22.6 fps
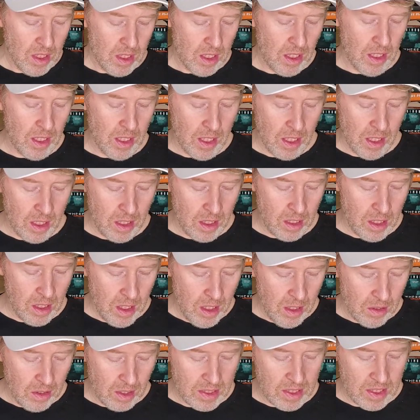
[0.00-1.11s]
And
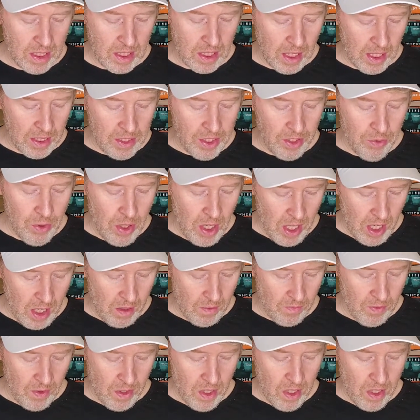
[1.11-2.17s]
like I said, I do have